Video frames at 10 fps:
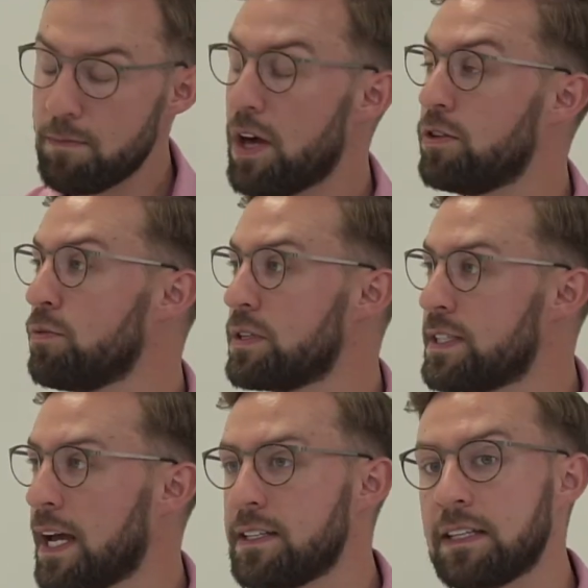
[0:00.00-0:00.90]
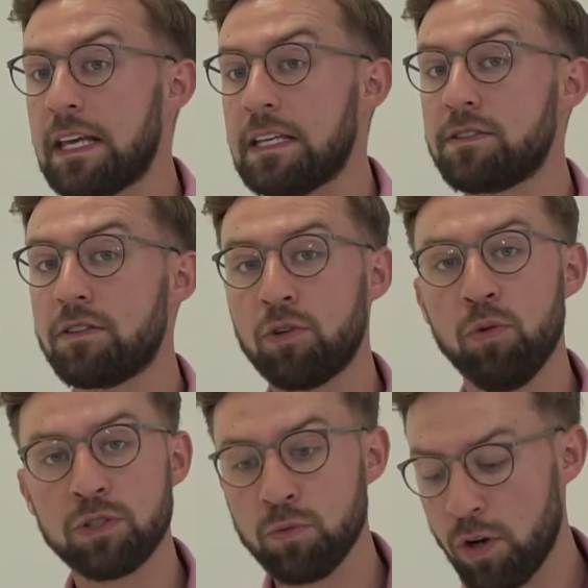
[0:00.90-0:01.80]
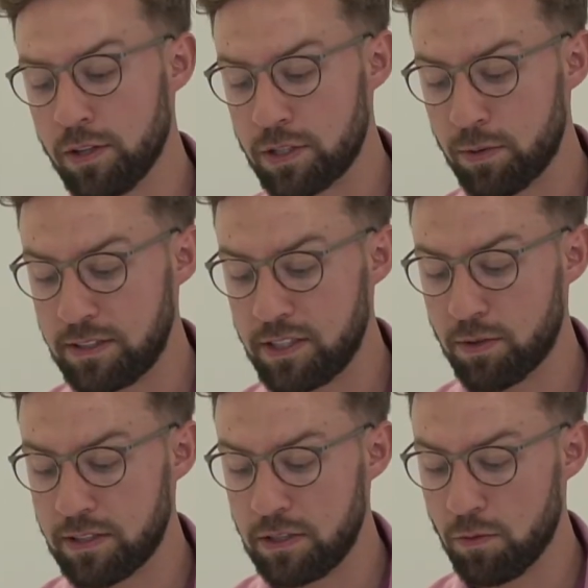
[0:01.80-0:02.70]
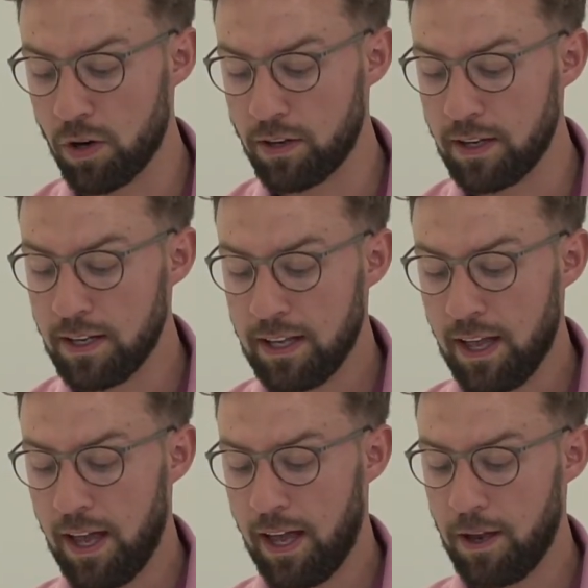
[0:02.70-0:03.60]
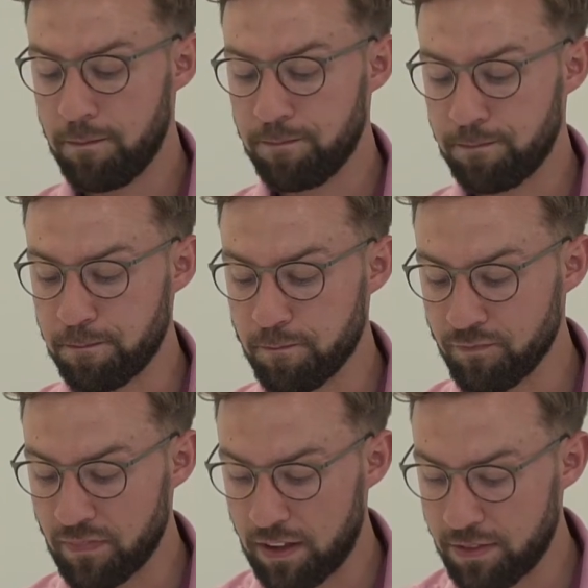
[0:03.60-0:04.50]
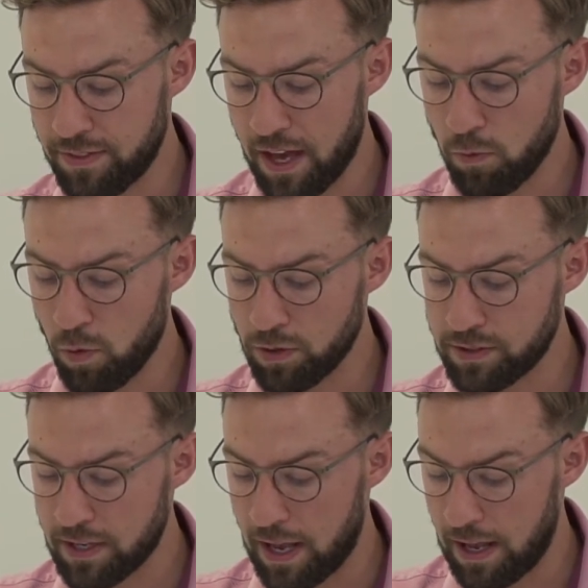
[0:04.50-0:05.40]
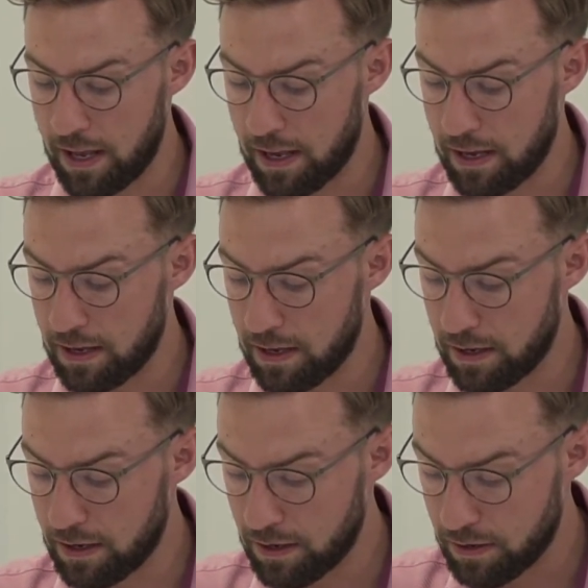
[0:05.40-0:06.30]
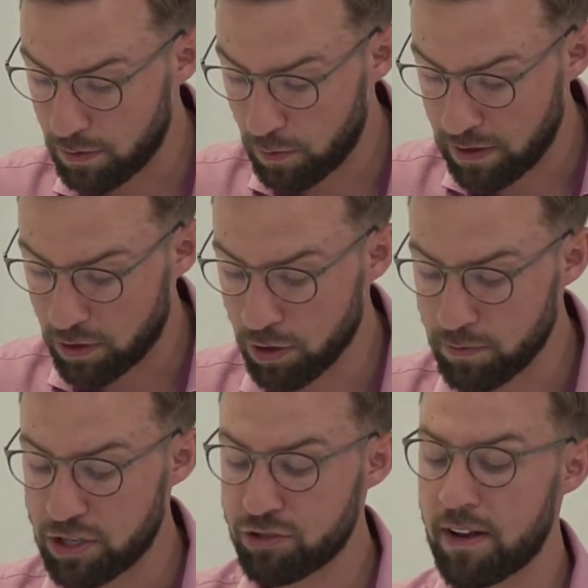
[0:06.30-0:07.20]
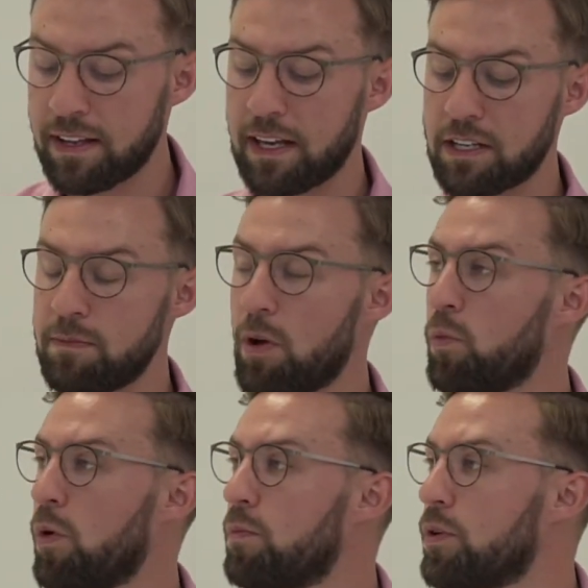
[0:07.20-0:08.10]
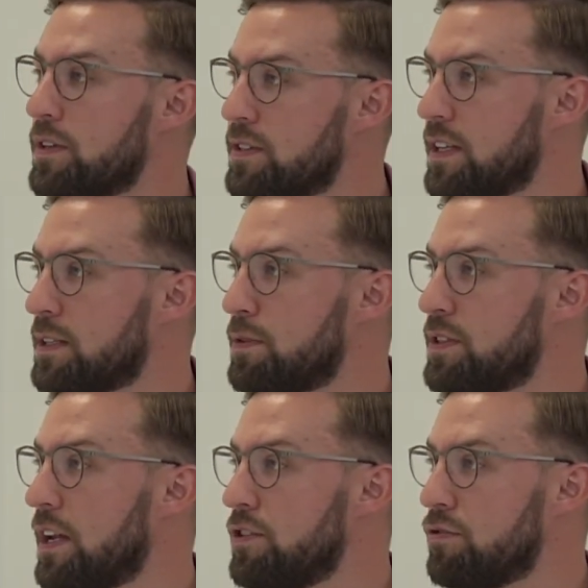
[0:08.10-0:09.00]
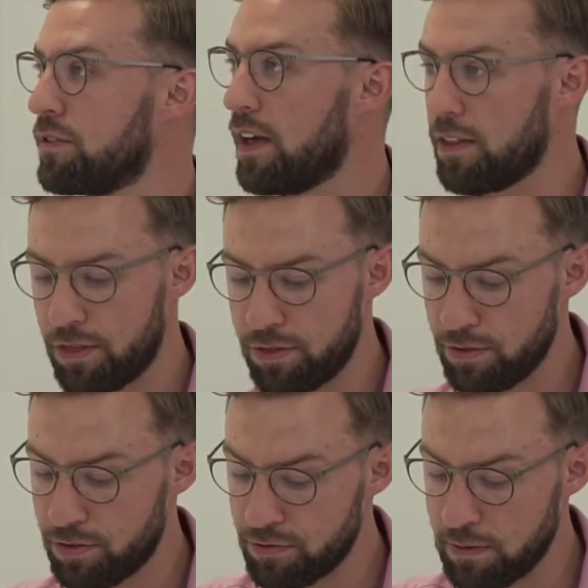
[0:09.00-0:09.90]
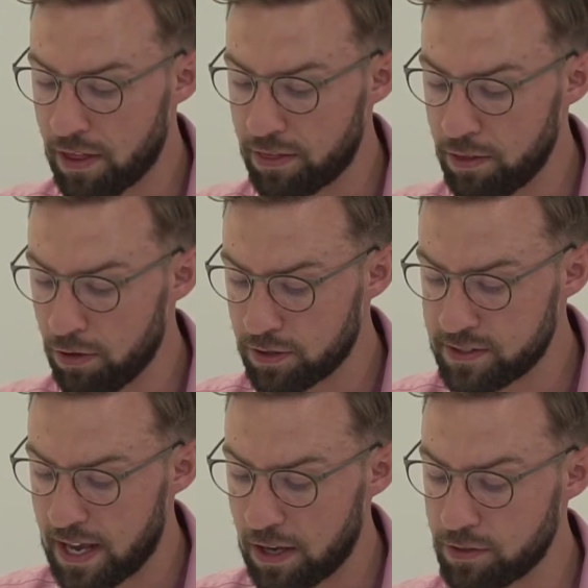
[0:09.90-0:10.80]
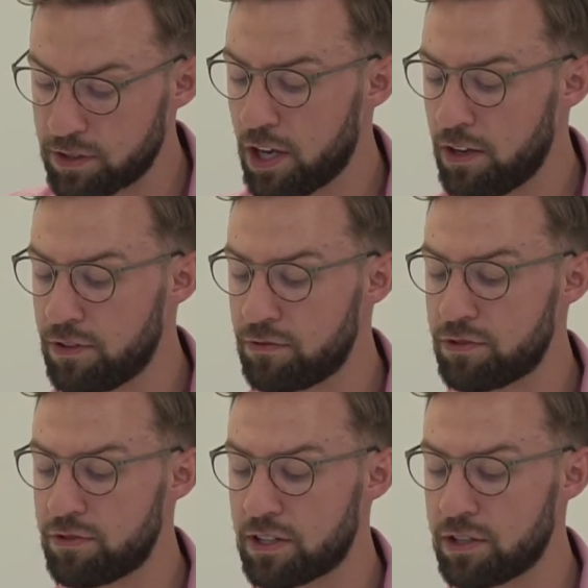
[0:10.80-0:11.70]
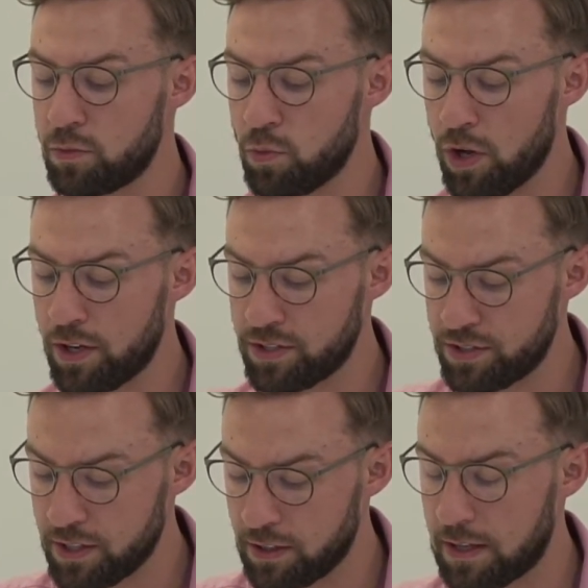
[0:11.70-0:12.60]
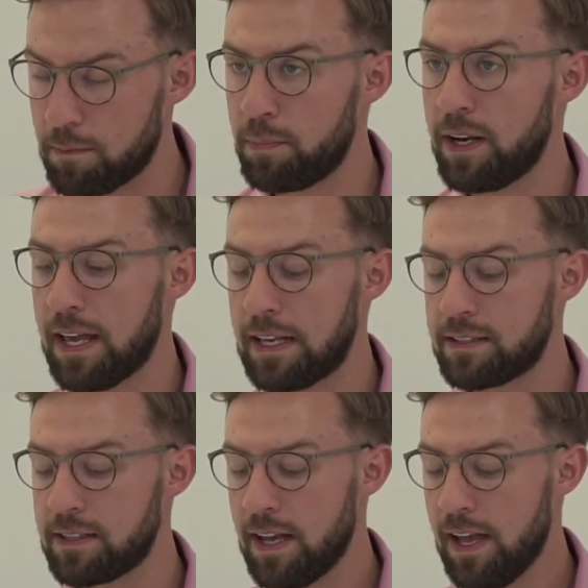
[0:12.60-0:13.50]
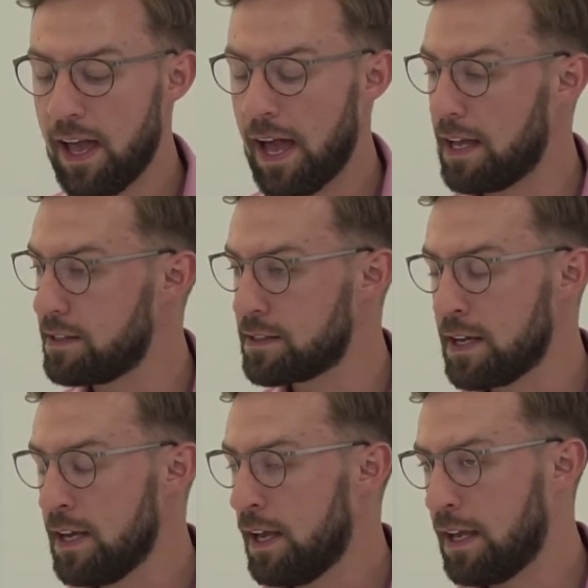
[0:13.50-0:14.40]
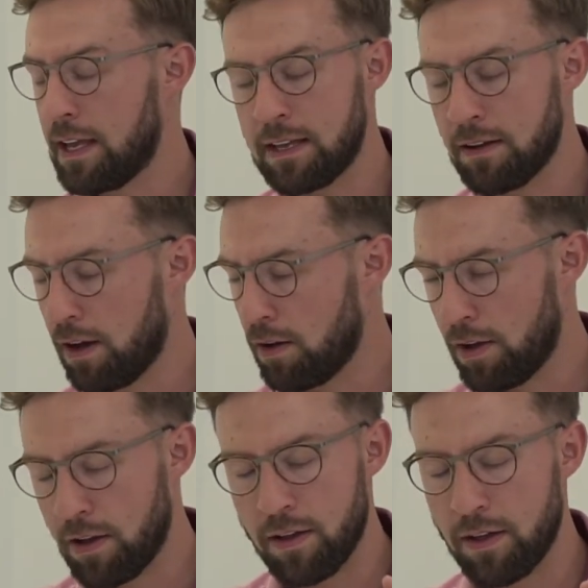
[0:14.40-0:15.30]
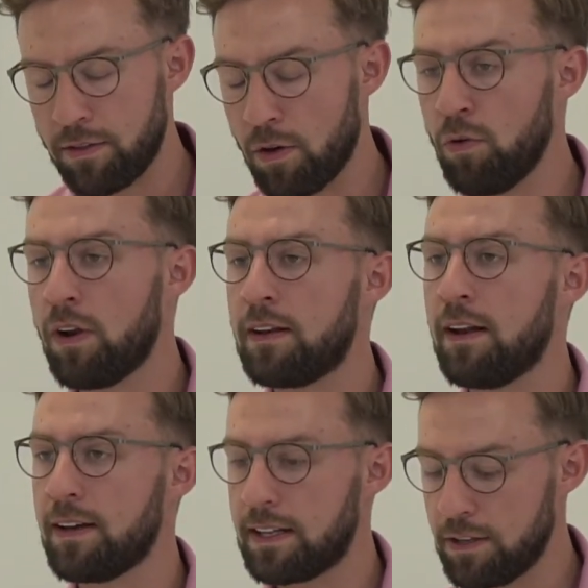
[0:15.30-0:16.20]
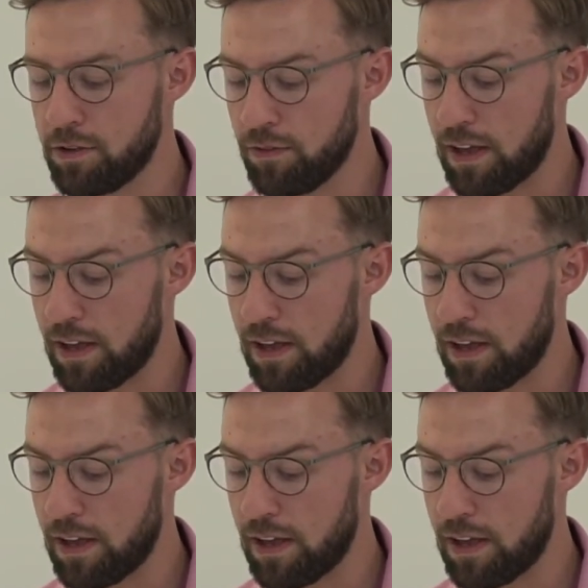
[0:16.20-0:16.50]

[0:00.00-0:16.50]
But notwithstanding this, quarter one 2021, that was when the economy shrank actually by 1.6% during that 3-month lockdown, as COVID restrictions were still in place, and the the all unlikelihood of